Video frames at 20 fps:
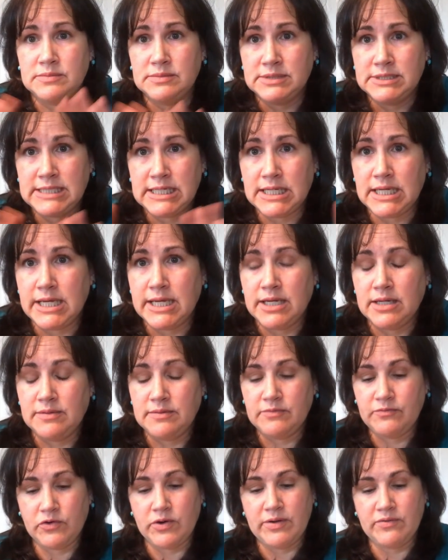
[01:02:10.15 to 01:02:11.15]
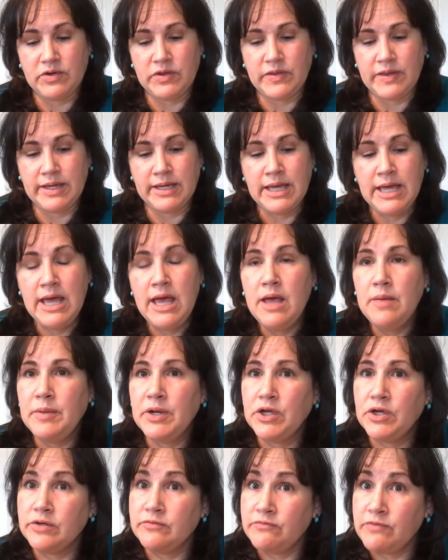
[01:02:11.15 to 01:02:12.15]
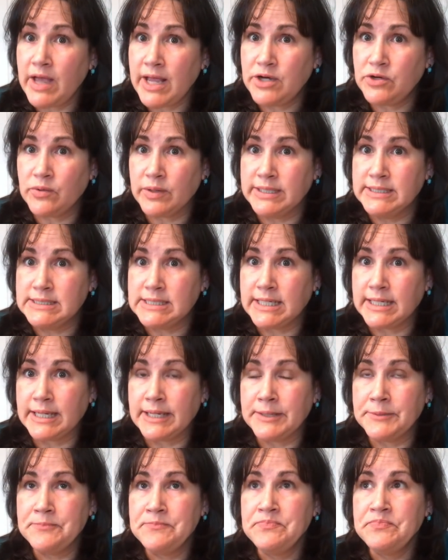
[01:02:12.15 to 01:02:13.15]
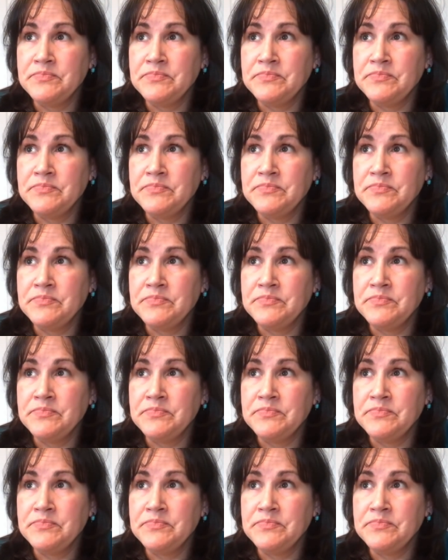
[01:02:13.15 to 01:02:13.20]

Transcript: ticking for everything, but I couldn't find green ticking.